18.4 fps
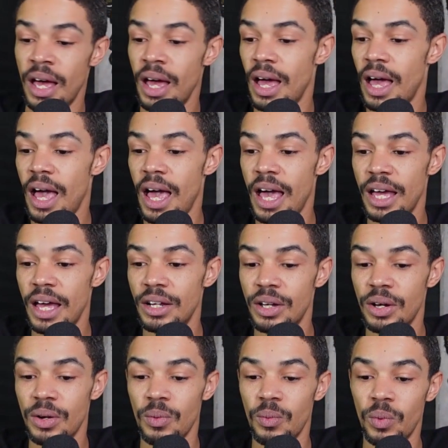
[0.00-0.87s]
And
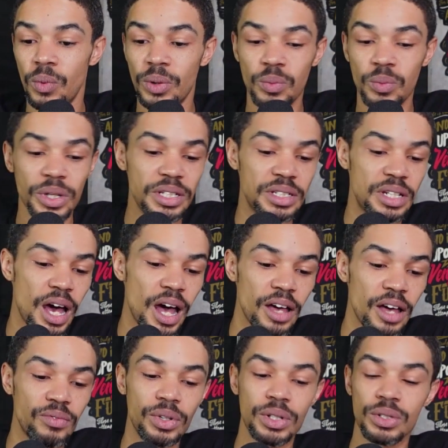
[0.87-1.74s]
when we
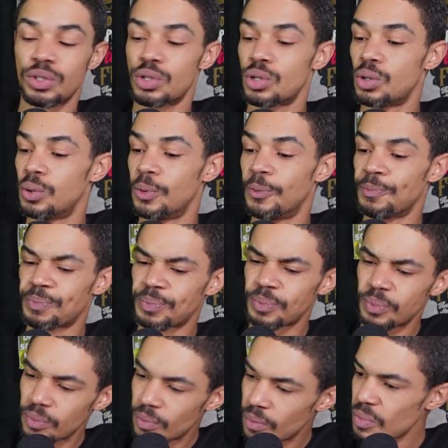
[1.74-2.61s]
dive into
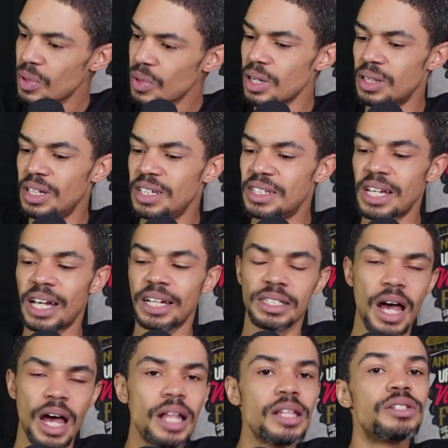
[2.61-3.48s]
the
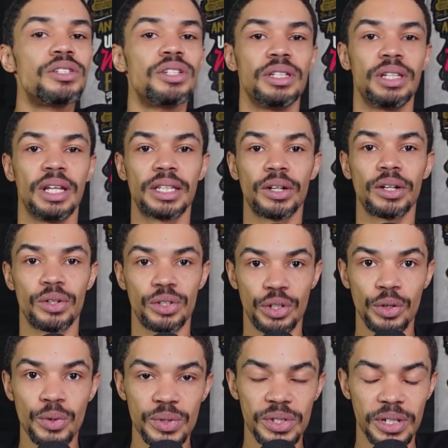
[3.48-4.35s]
technology that they're
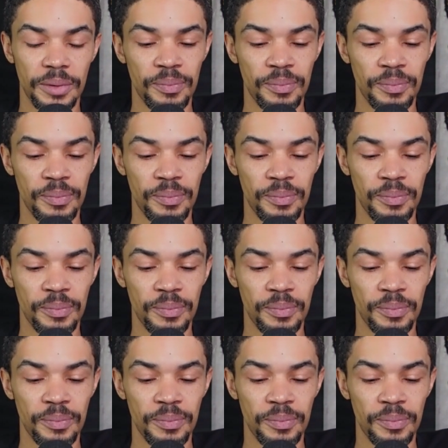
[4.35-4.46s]
using.